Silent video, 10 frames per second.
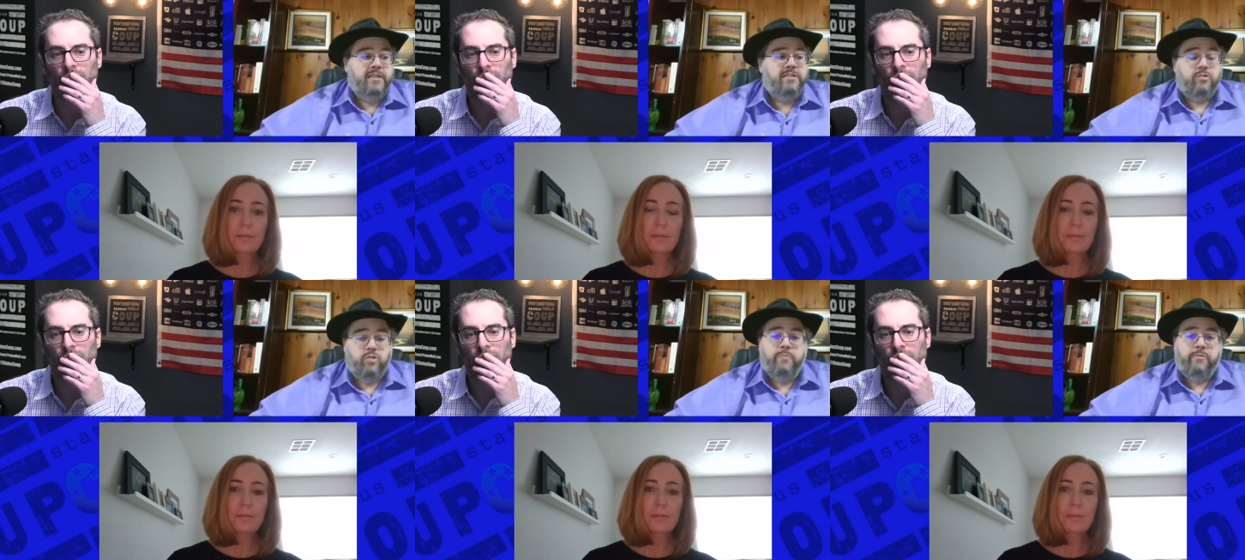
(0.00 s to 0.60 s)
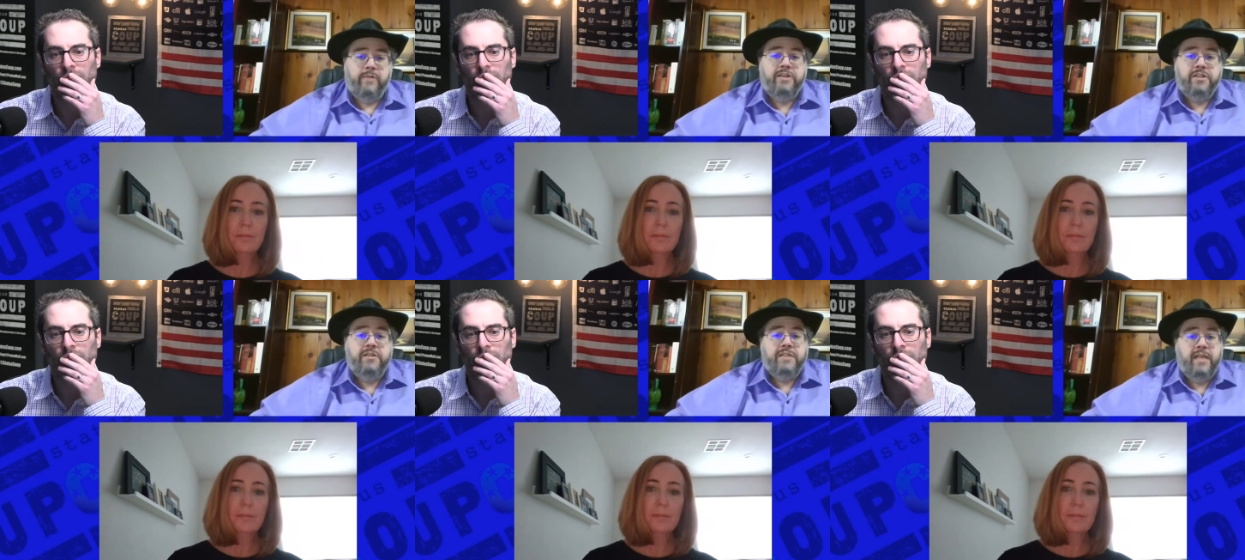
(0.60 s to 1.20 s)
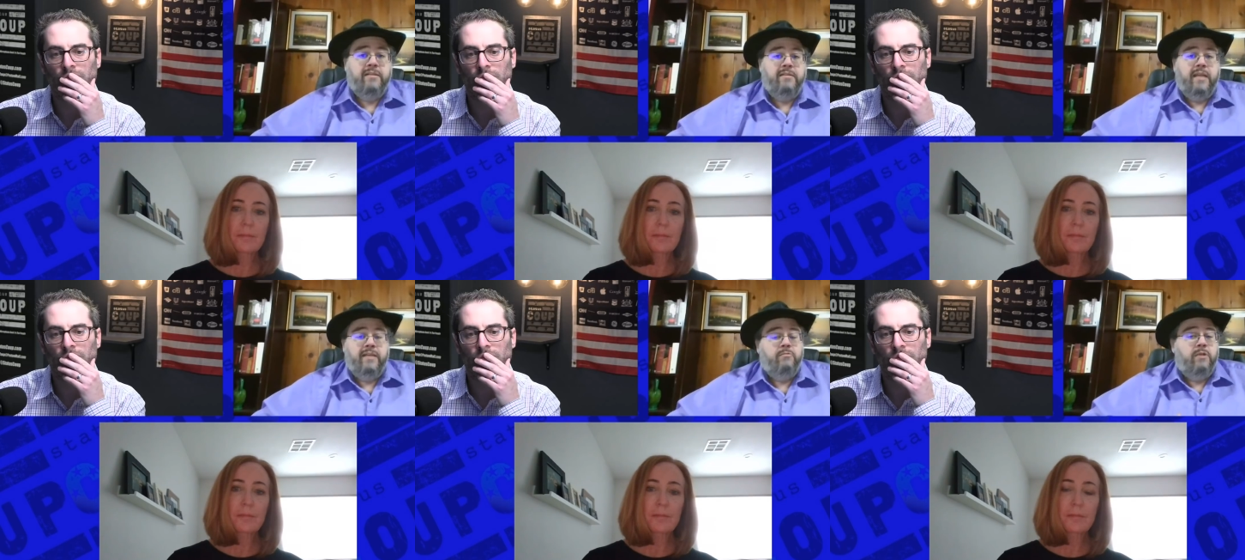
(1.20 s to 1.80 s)
Speaker 1: is the corporations
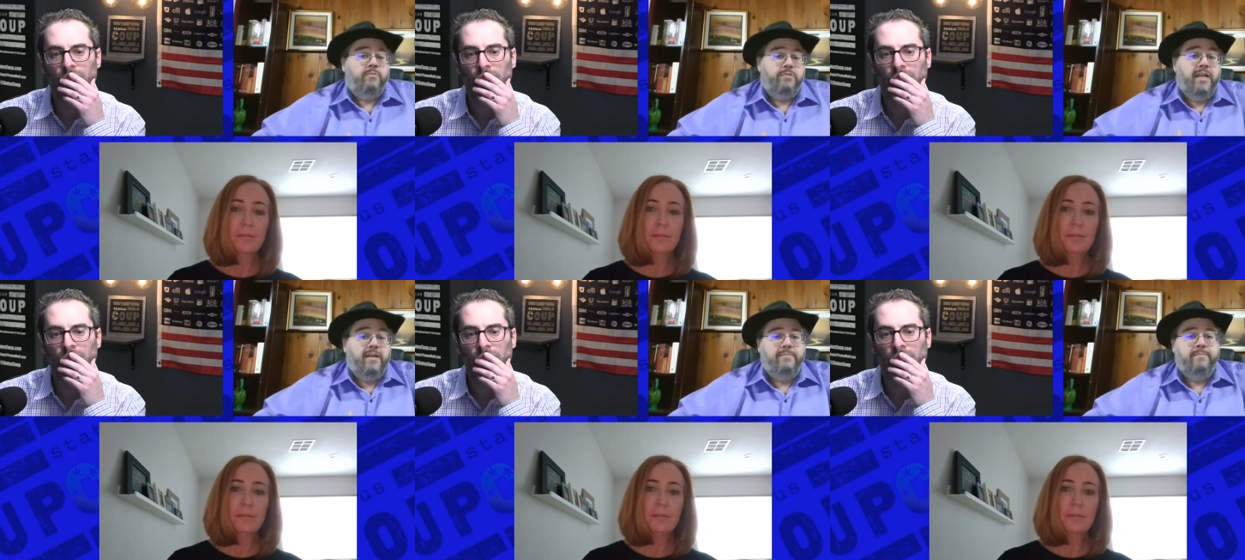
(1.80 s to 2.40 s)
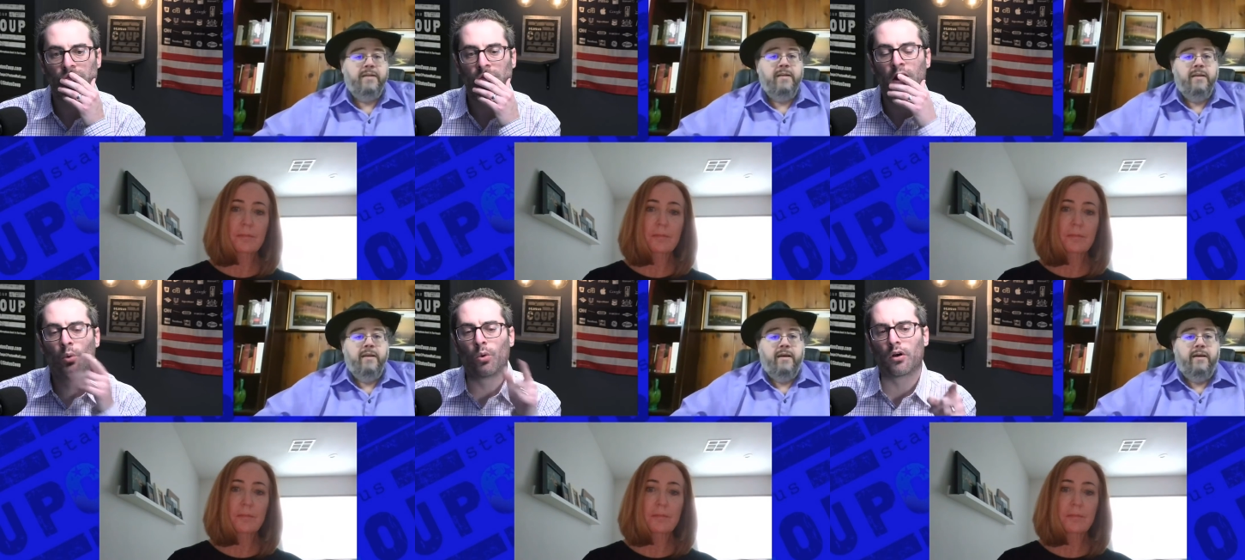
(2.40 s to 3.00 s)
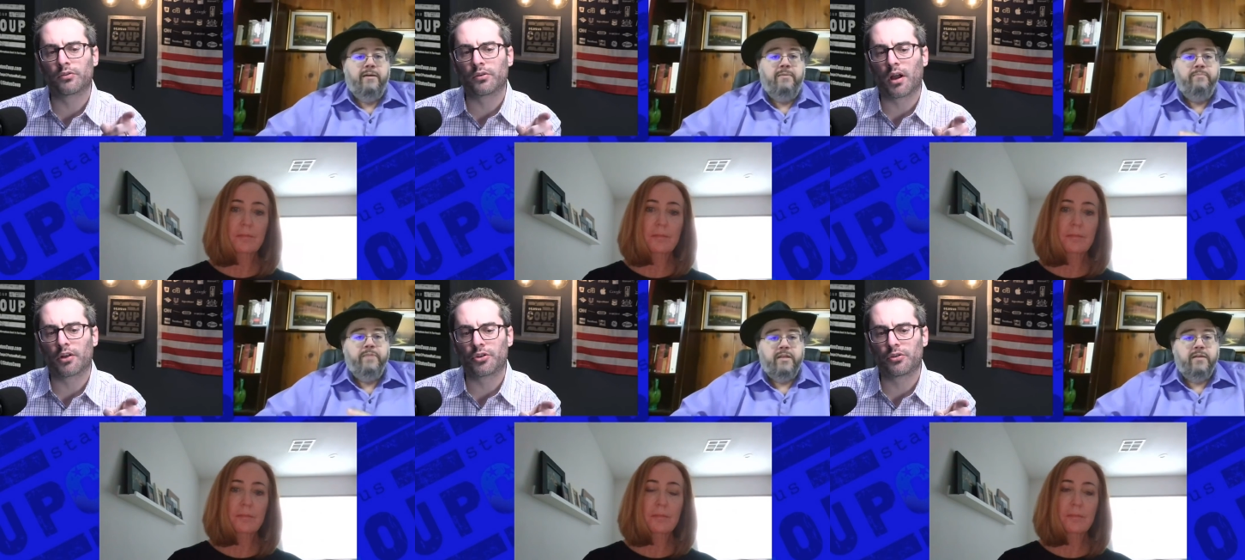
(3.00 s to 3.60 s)
and, and the one percent. Well, um,
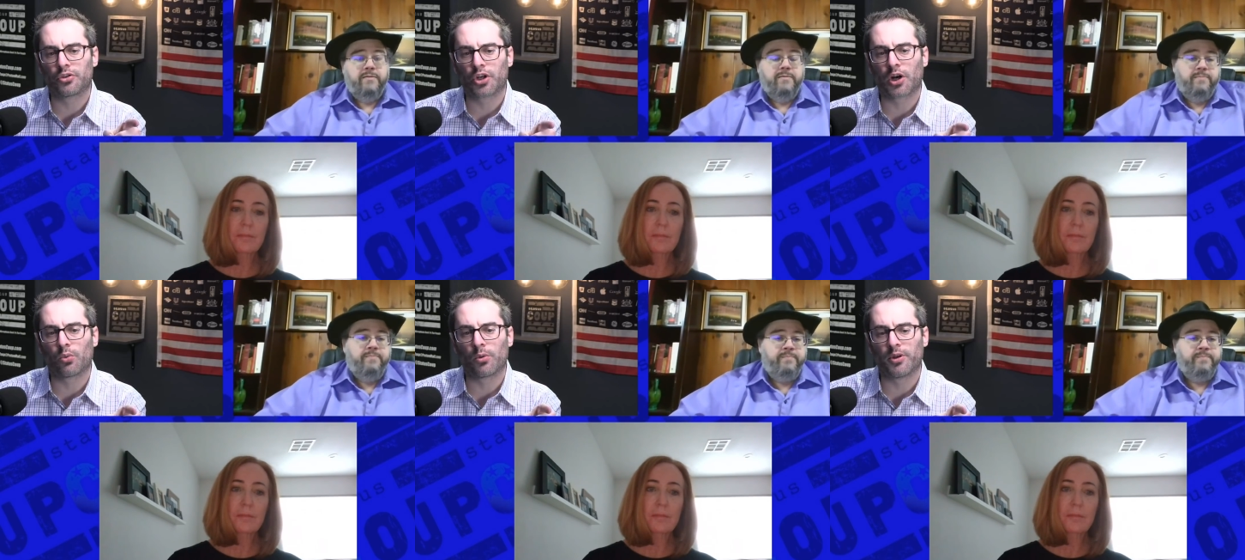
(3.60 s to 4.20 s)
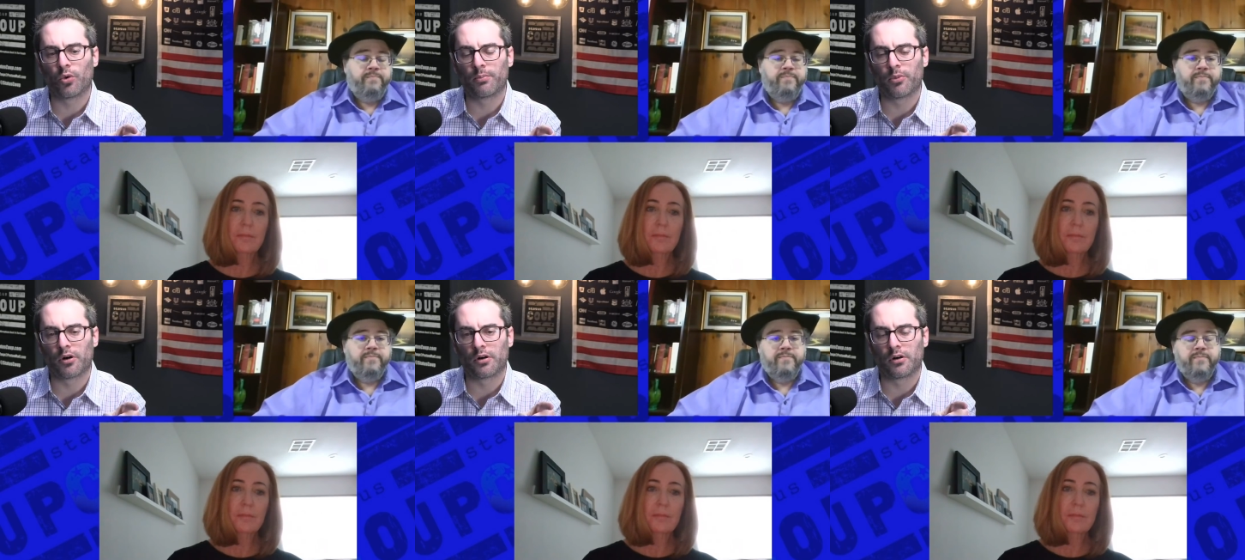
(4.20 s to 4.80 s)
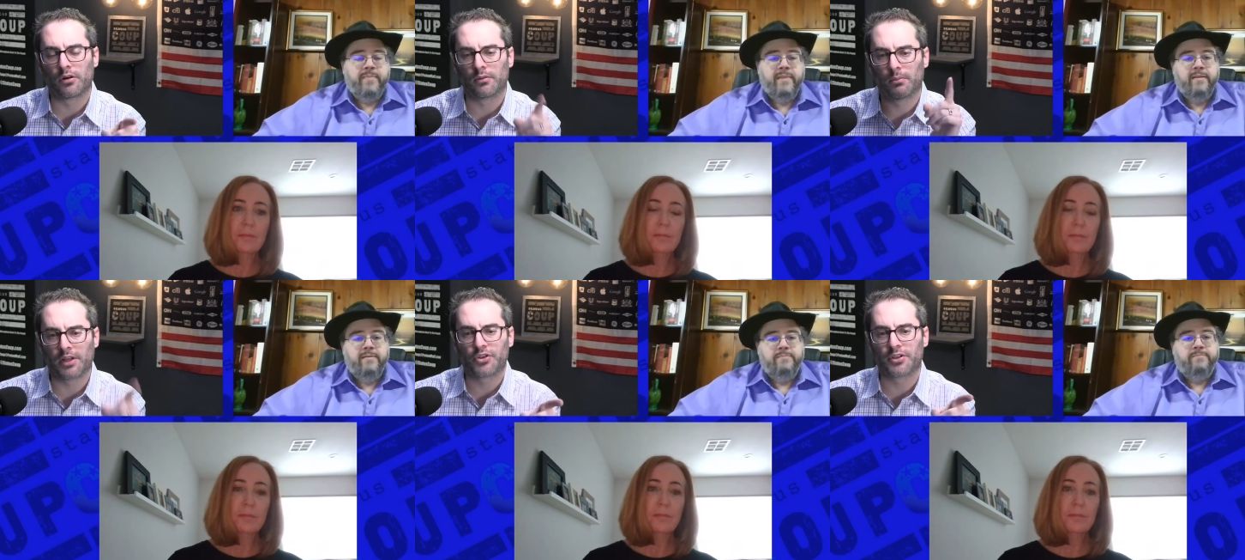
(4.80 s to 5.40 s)
uh, Chairwoman
Speaker 2: Whitmer
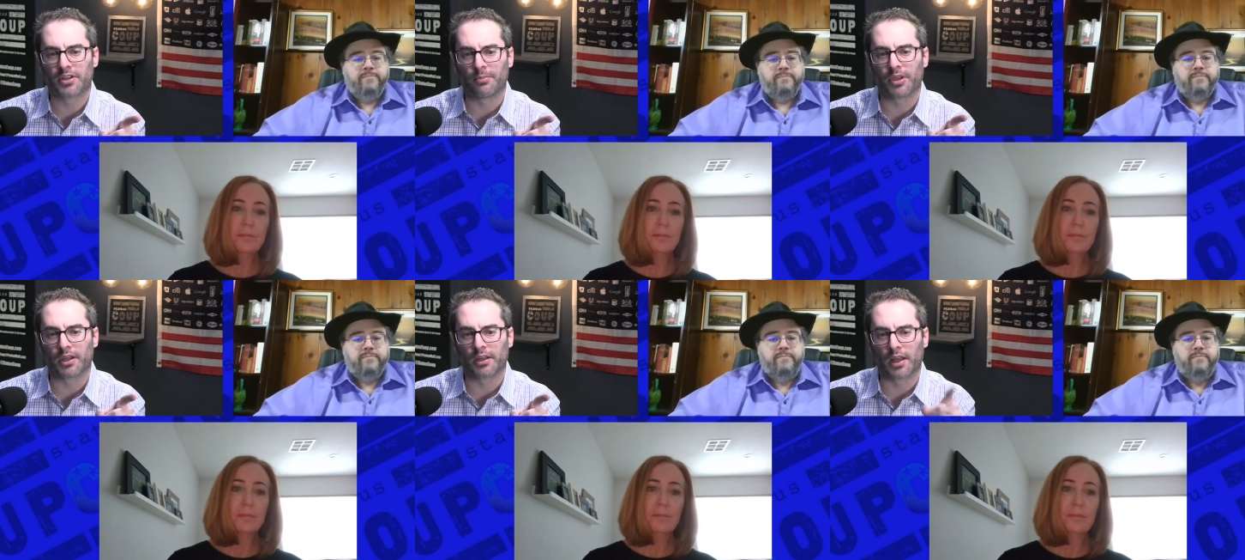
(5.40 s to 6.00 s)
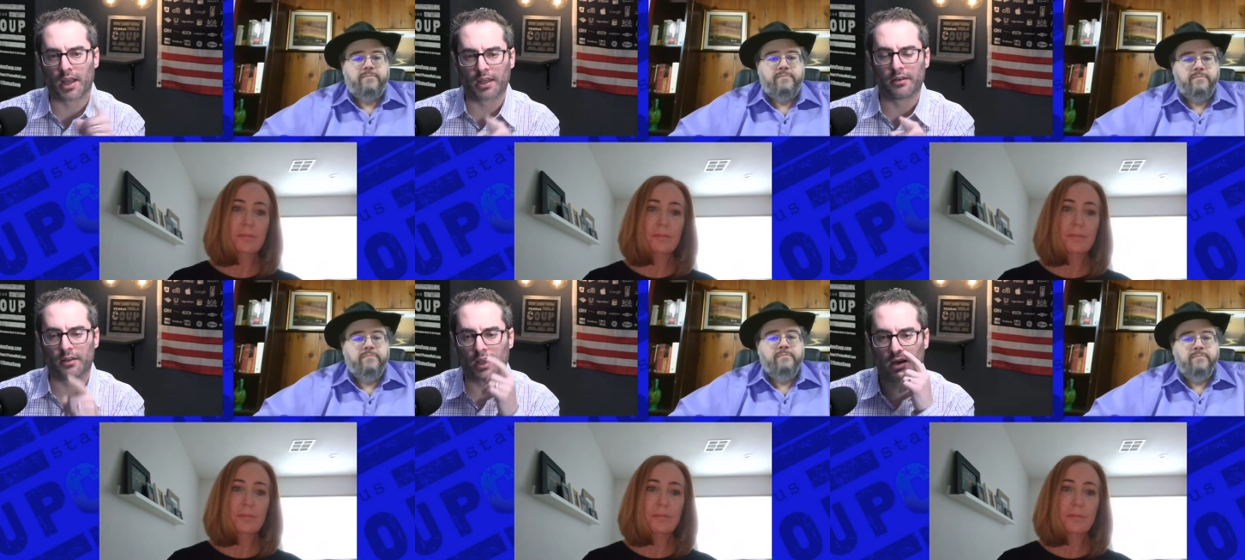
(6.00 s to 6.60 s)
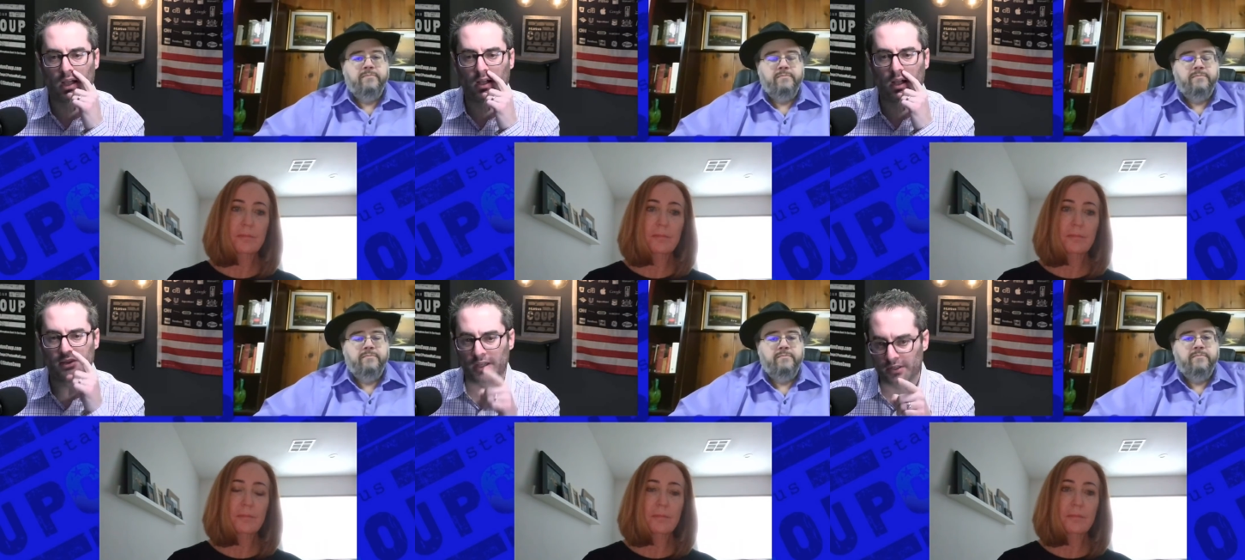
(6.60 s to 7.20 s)
mentioned something, and I,
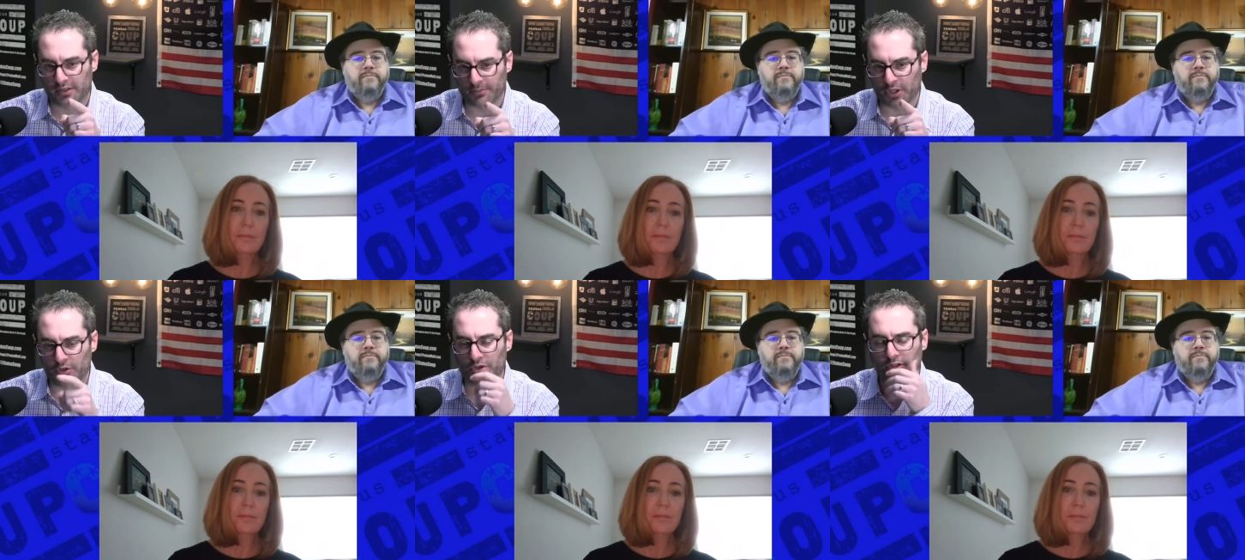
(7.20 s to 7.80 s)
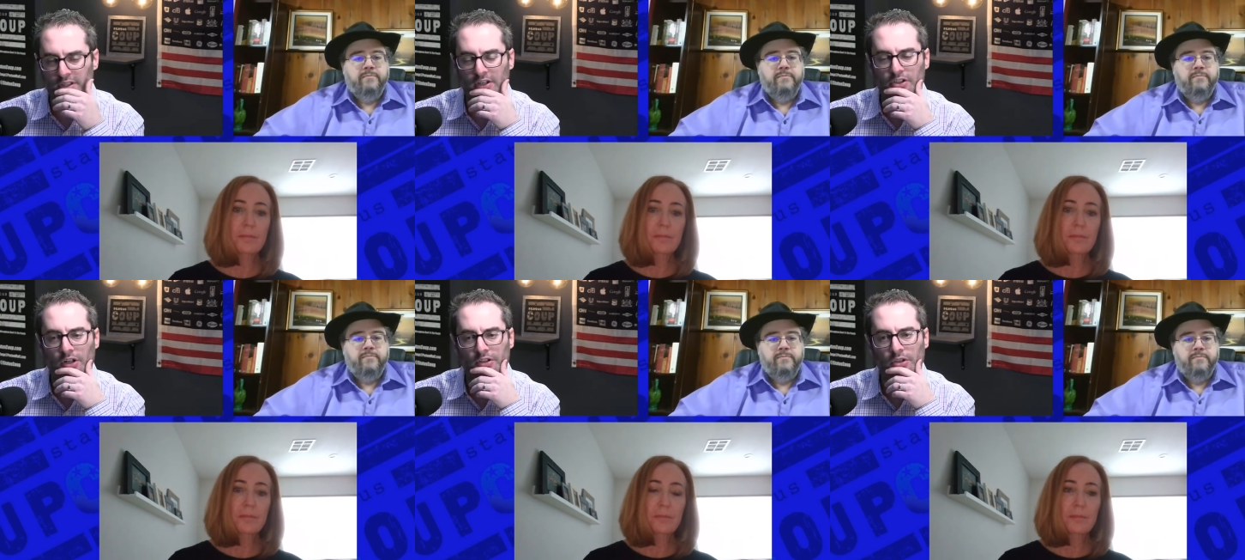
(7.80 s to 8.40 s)
I think something you just touched on